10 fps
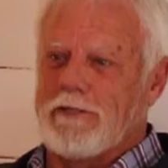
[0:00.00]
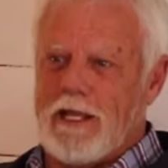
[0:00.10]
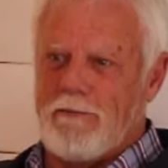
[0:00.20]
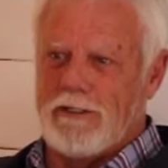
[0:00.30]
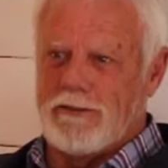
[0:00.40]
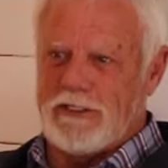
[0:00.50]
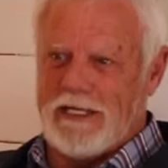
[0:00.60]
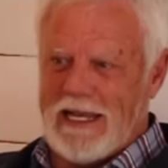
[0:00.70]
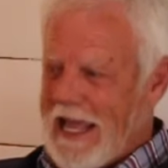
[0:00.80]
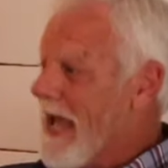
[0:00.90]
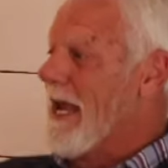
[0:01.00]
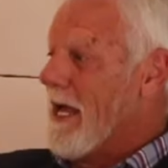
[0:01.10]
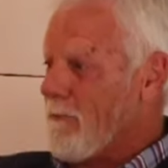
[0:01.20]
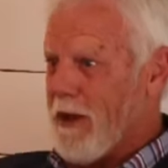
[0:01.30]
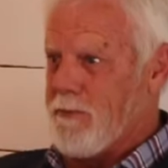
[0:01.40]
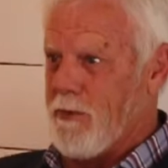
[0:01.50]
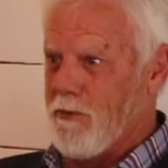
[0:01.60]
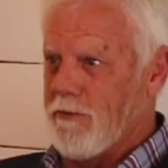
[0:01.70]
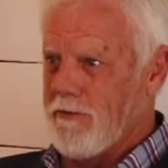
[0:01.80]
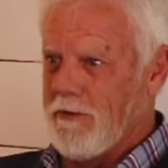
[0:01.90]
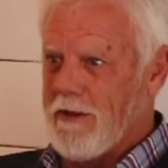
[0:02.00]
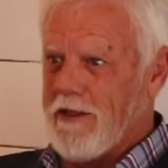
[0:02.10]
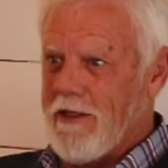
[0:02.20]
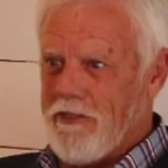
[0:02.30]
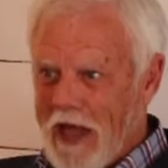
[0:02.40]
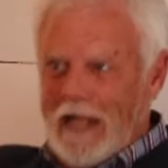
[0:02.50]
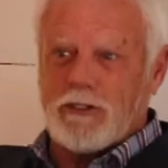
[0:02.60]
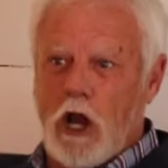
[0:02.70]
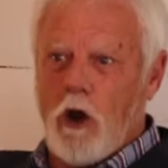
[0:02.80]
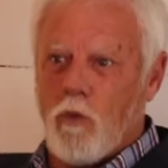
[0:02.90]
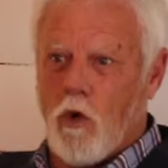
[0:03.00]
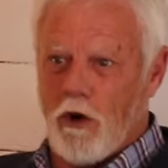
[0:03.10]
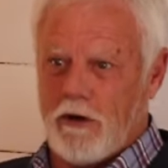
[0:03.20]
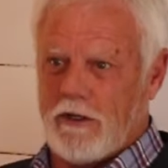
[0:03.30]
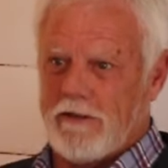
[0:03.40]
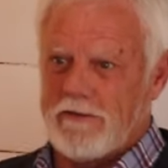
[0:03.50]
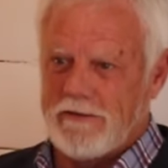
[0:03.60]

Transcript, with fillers: demons, and healing people. That's our work.